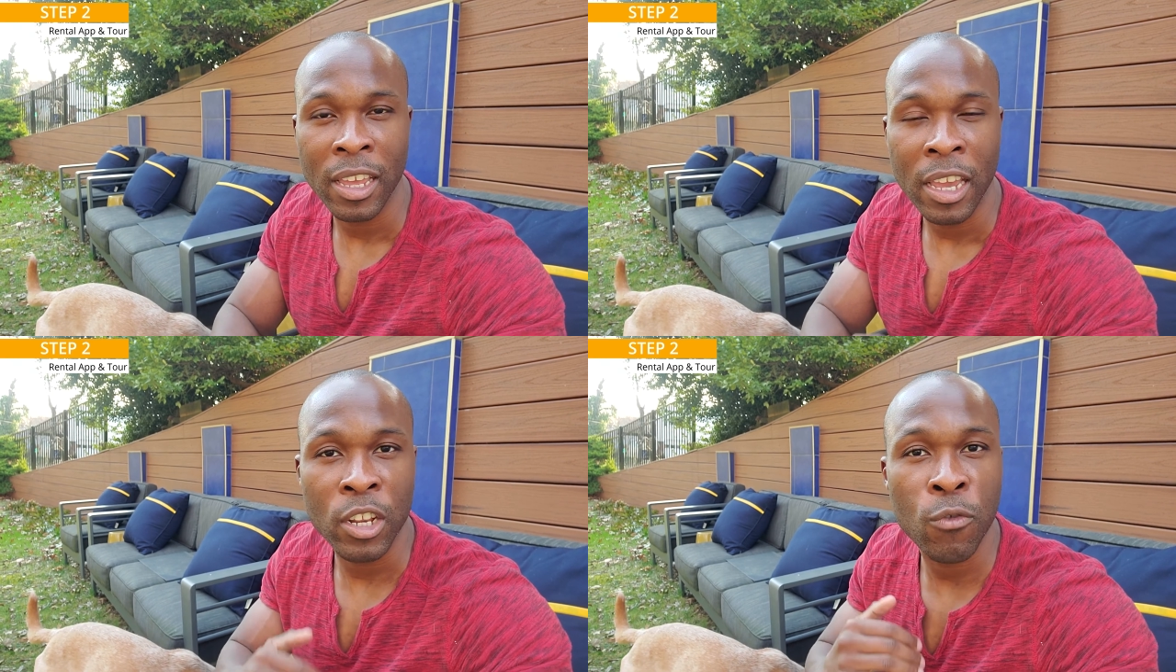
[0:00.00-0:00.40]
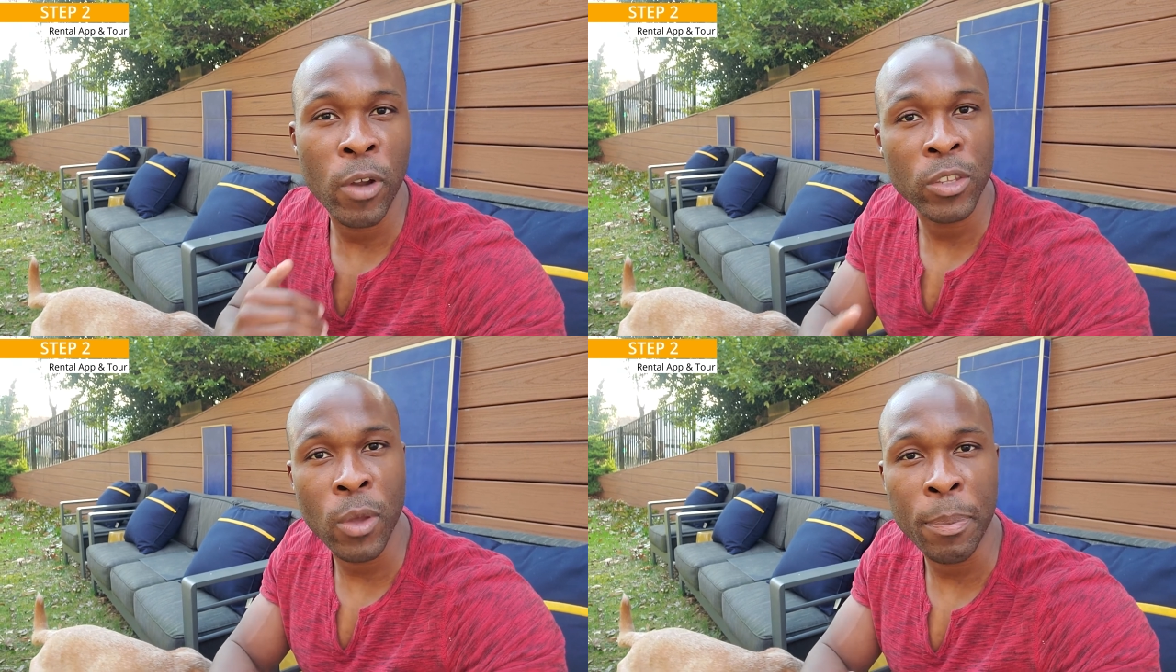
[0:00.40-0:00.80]
In the
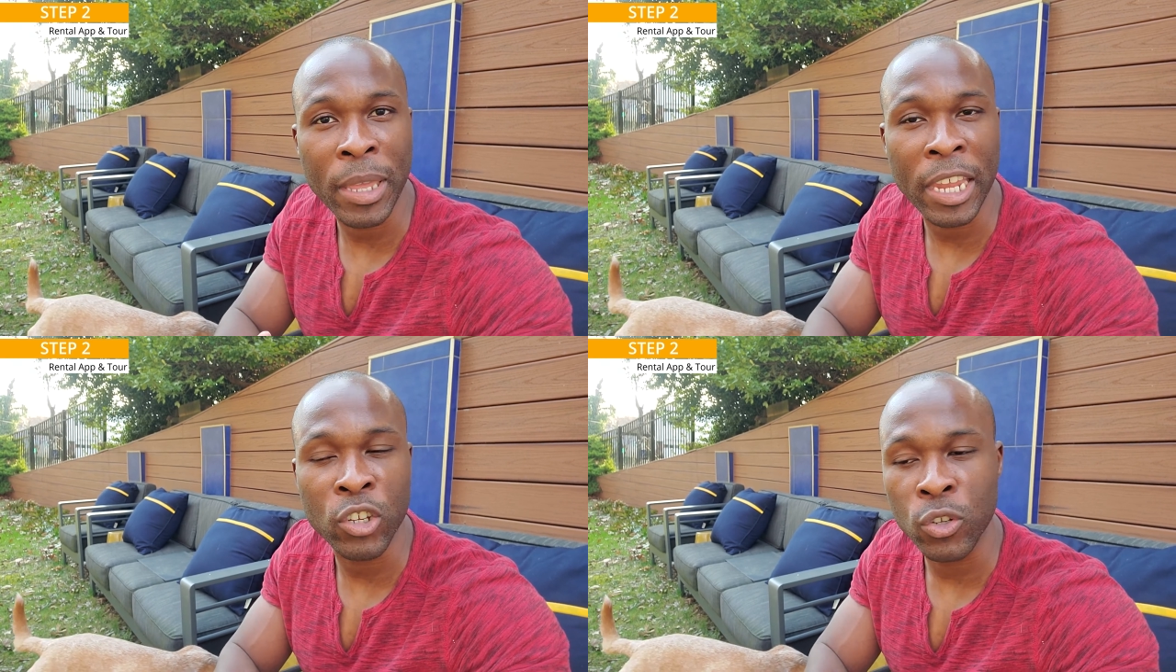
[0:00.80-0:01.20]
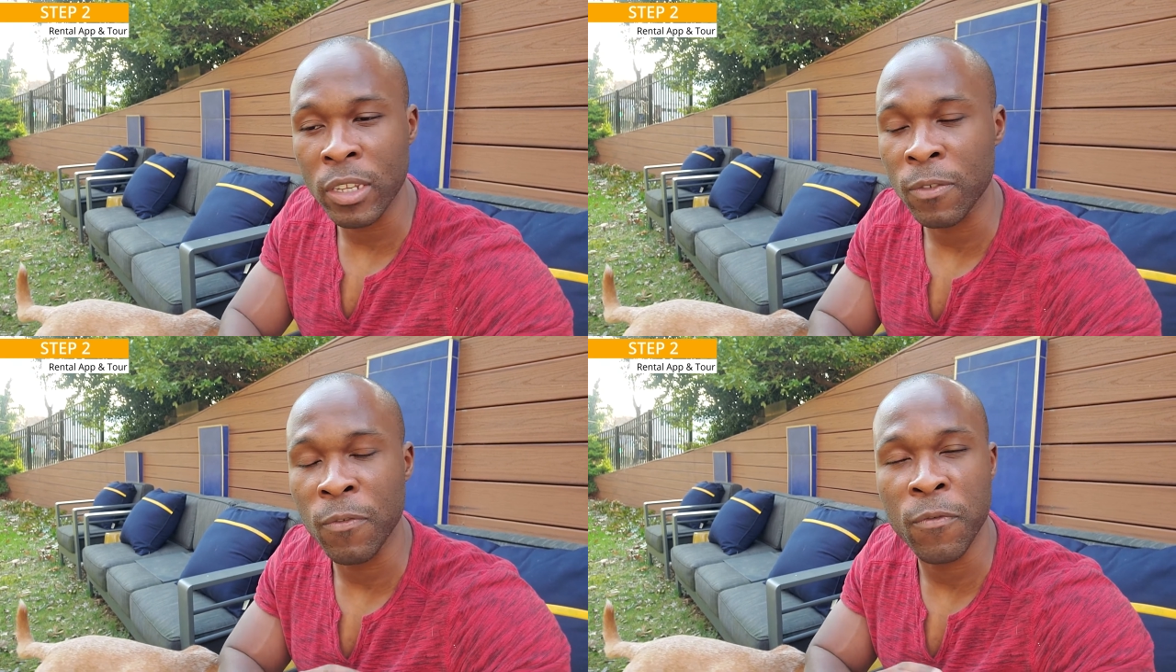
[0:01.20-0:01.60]
rental application
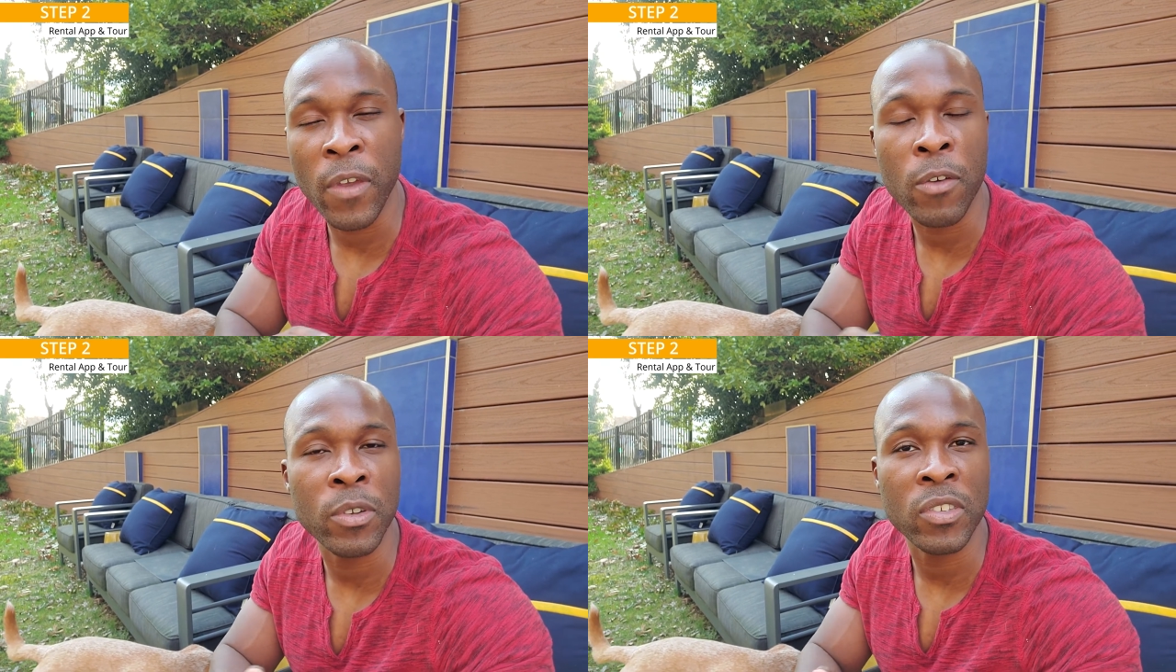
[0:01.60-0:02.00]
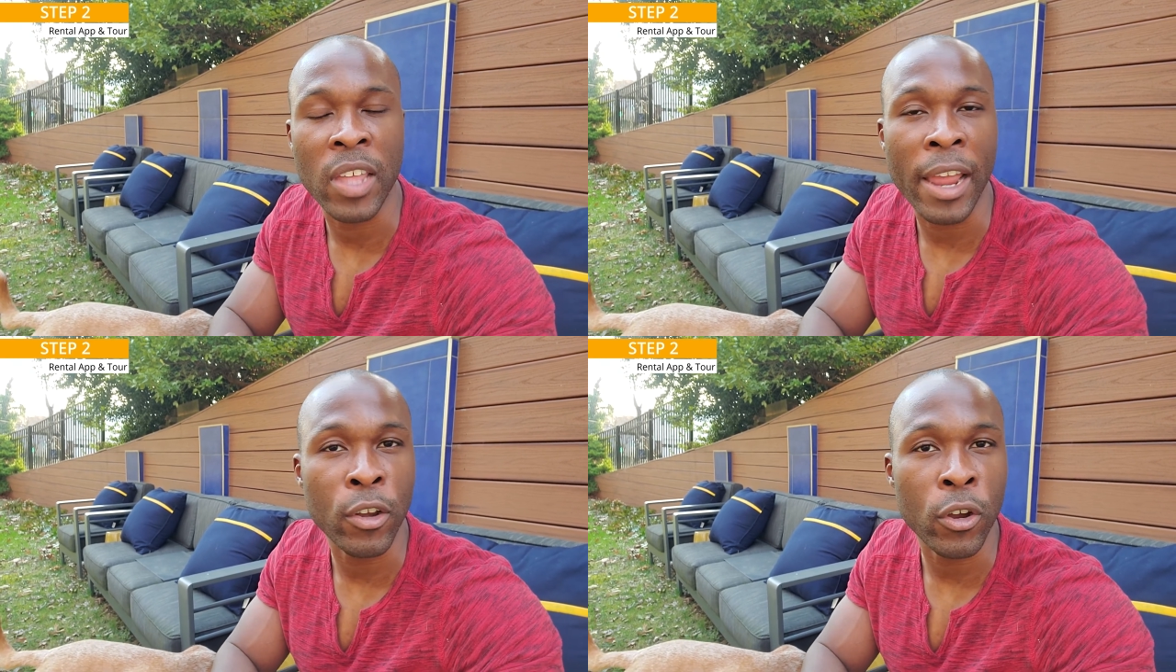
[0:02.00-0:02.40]
is very
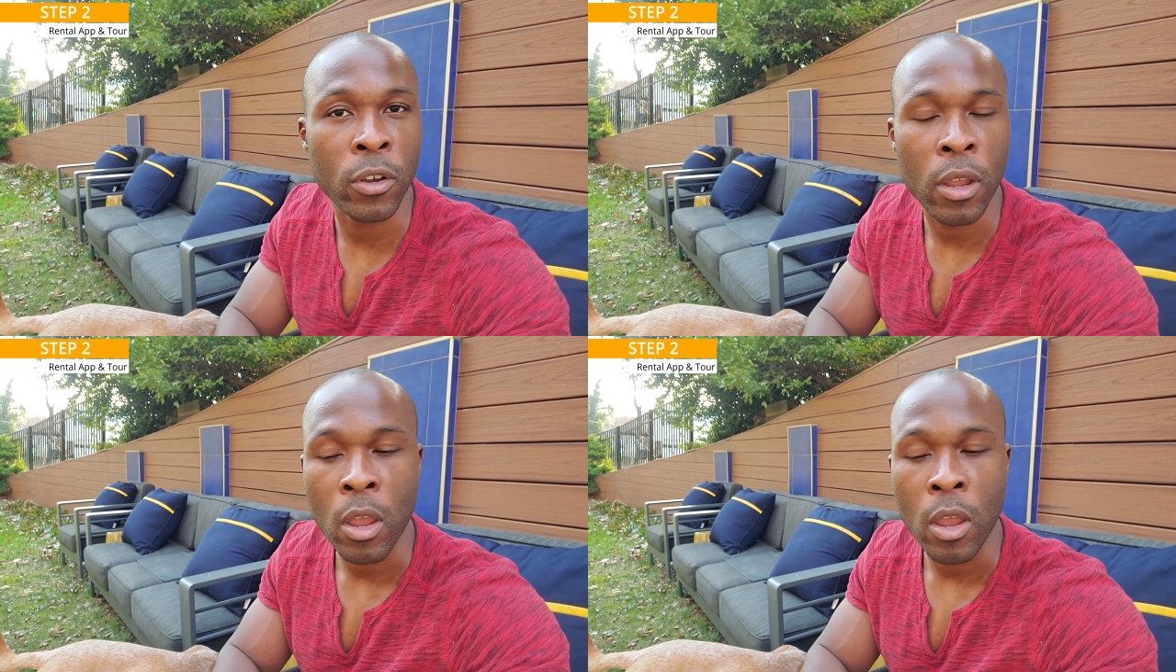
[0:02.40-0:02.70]
standard.